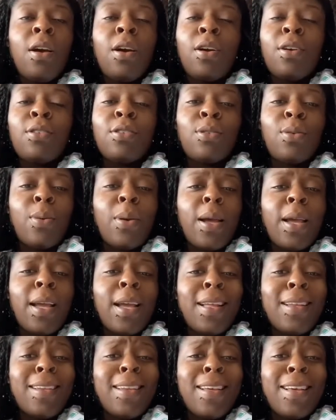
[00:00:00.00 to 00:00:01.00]
Also, I
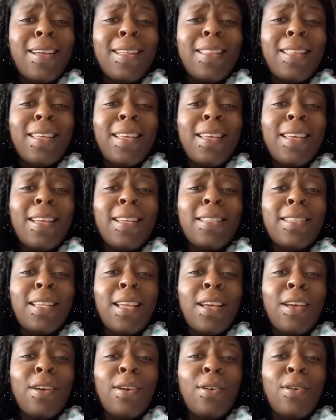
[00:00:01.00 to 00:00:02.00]
got the other kids at
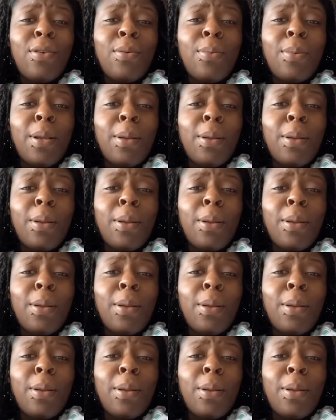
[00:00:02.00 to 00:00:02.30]
home.